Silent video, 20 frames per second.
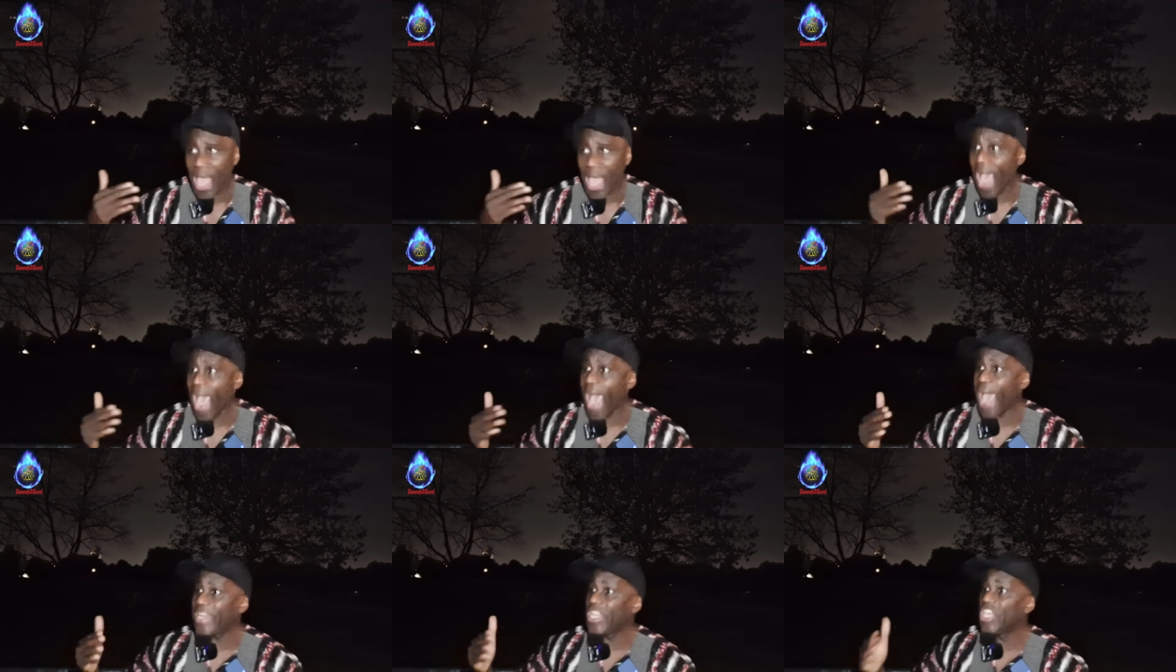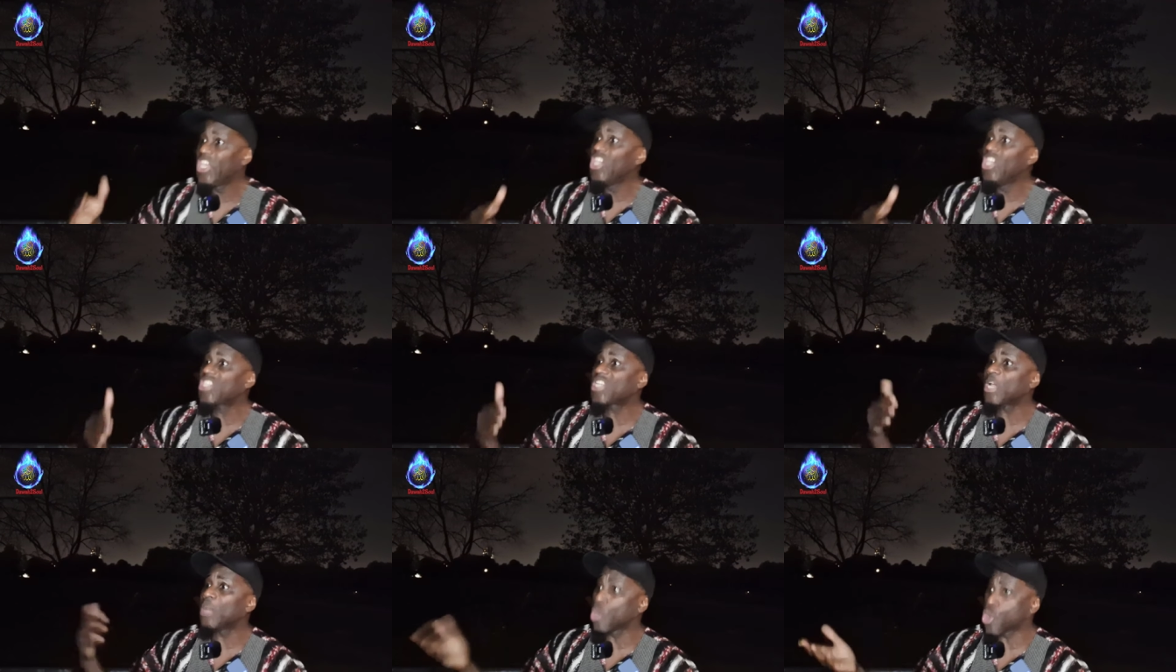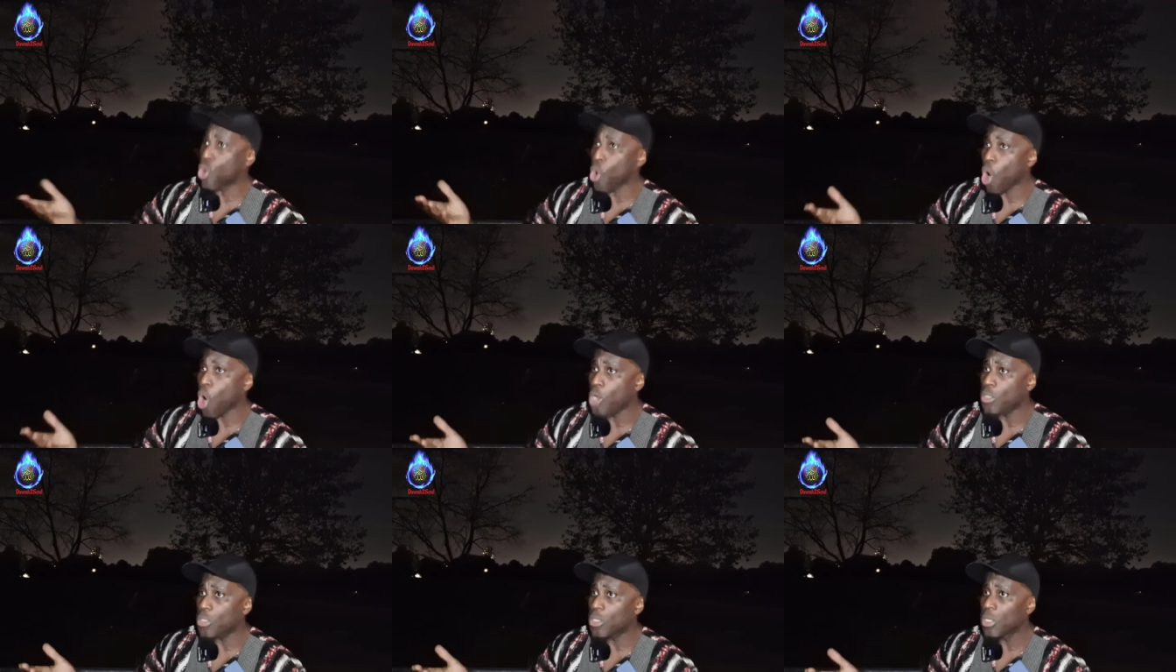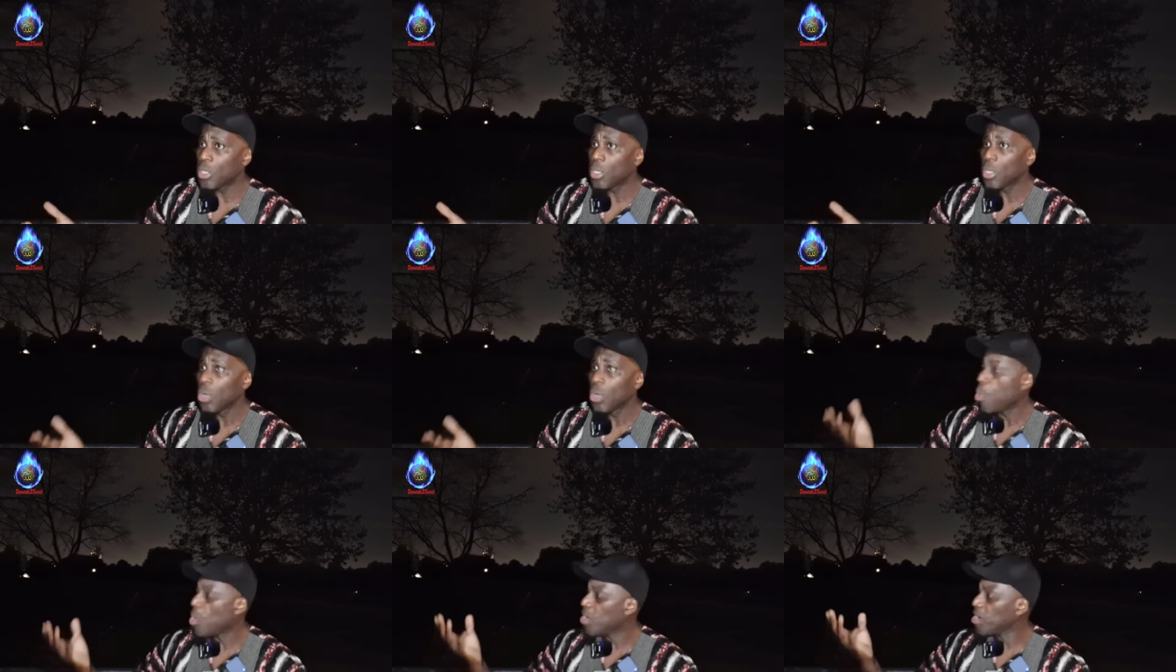and he shall be called
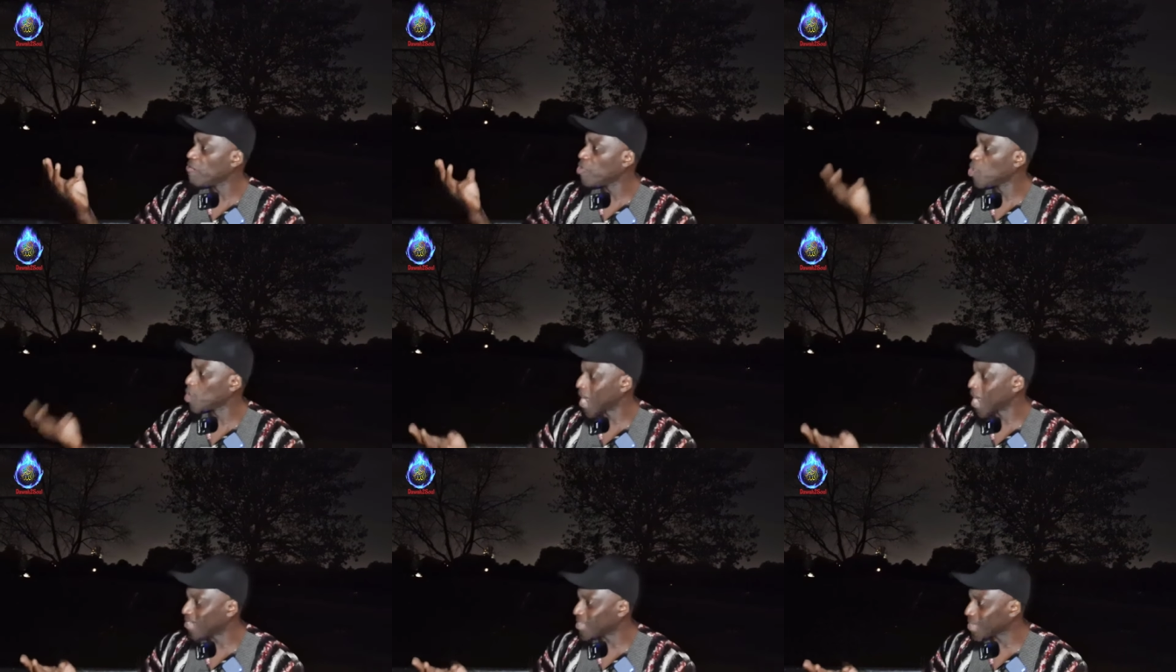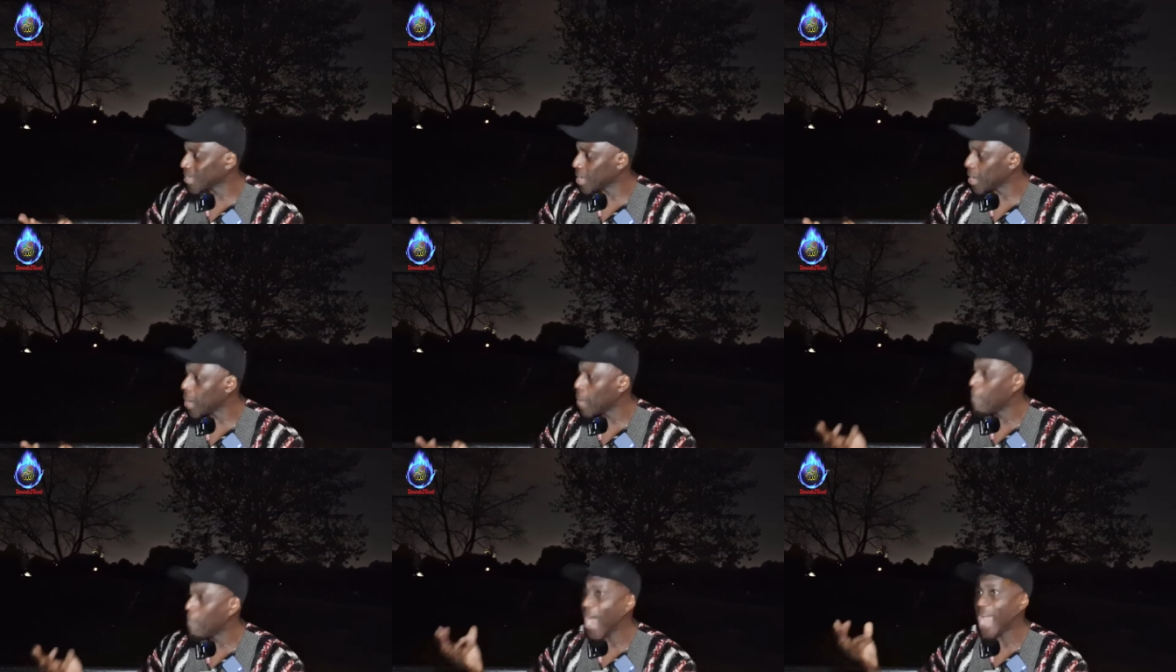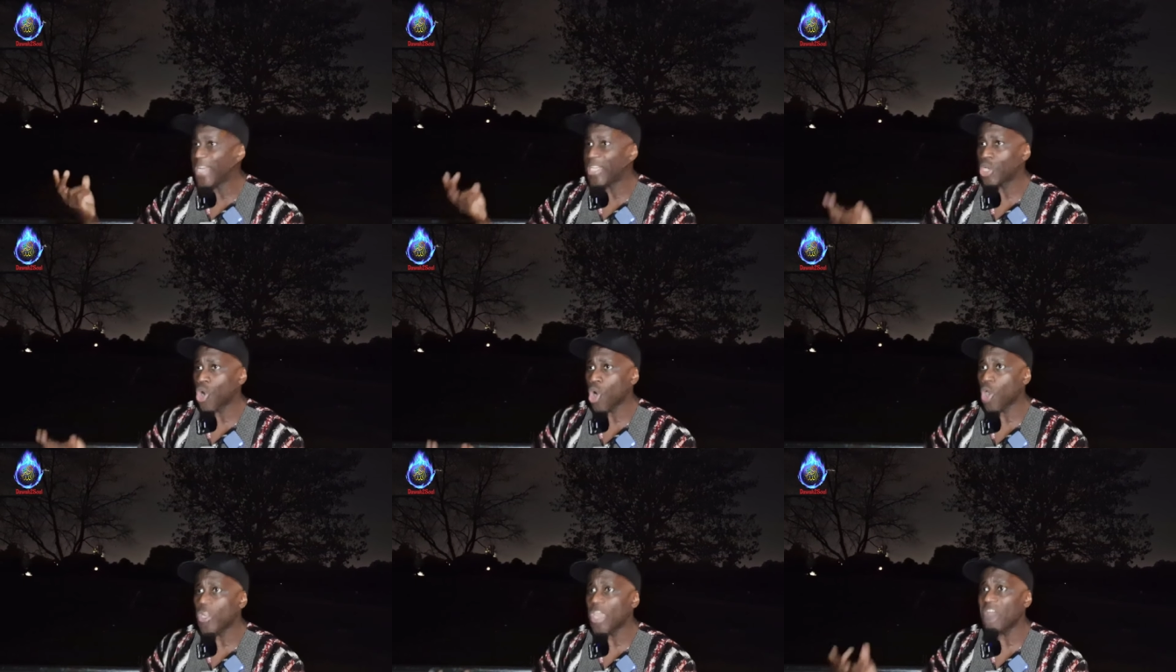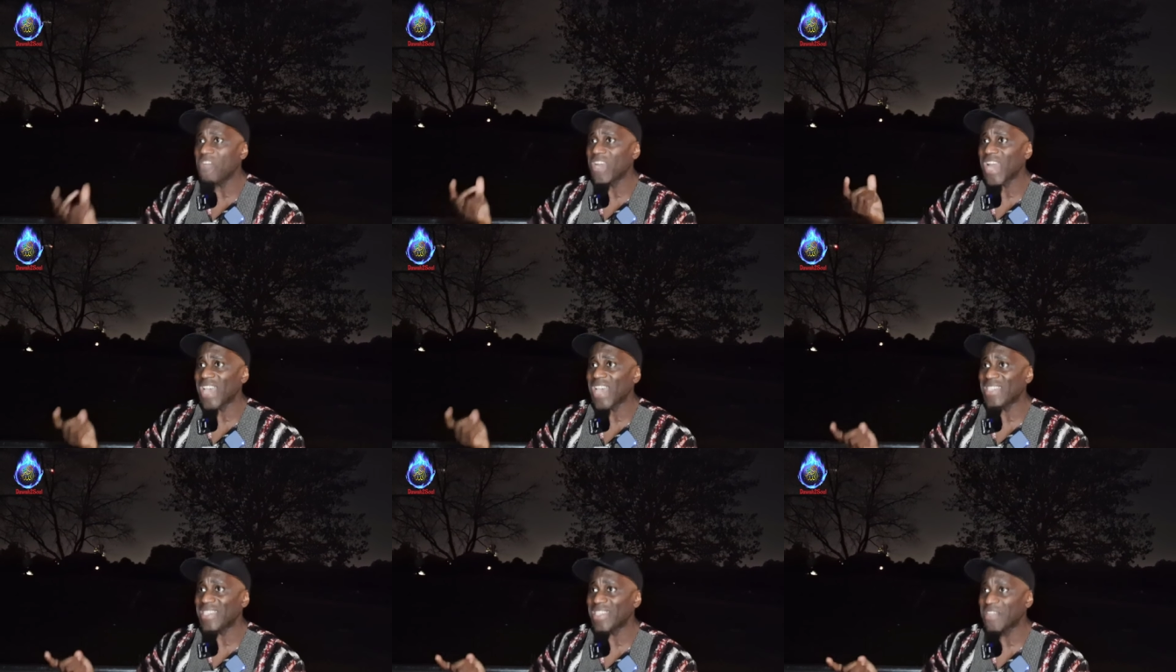Wonderful Counselor, Mighty God,
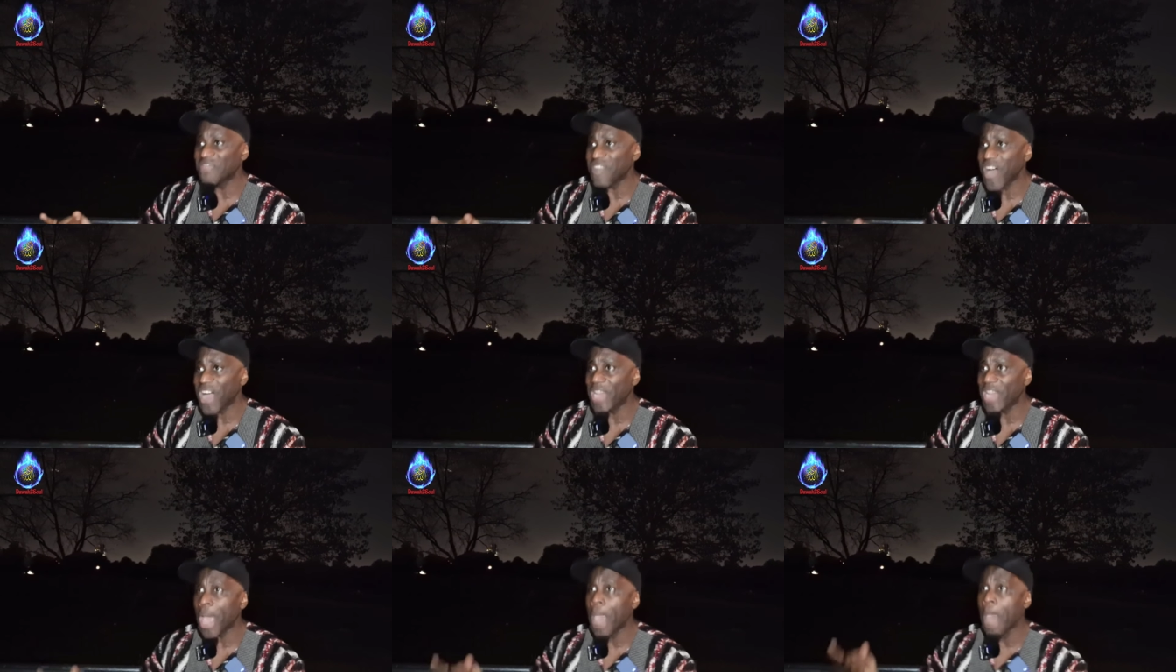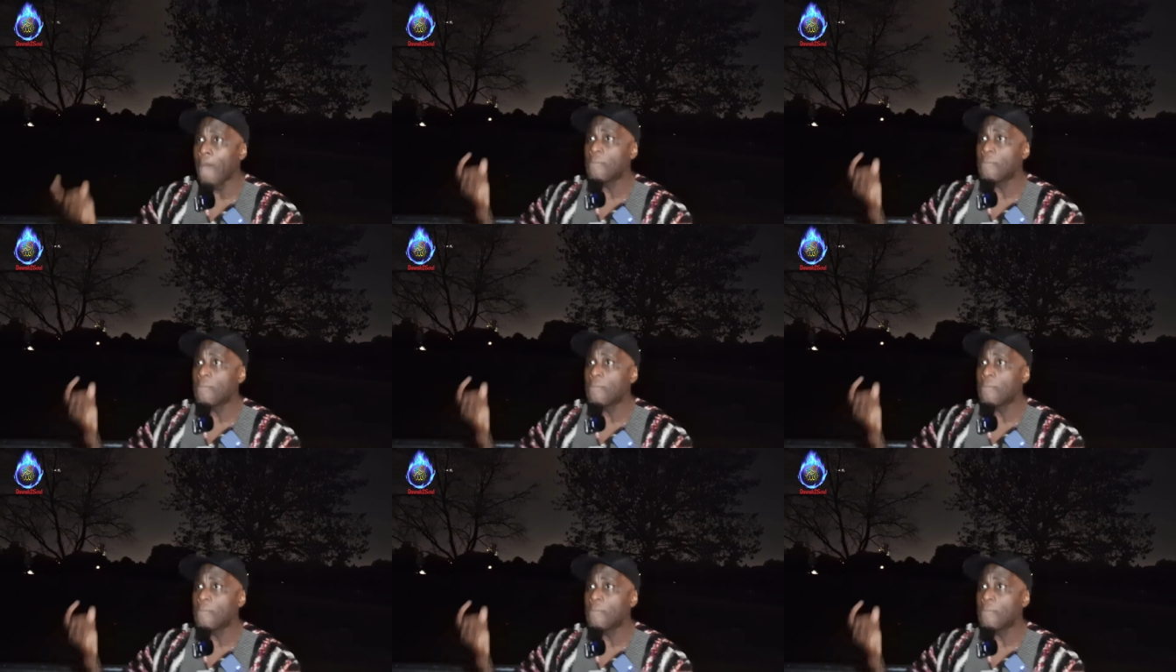Everlasting Father,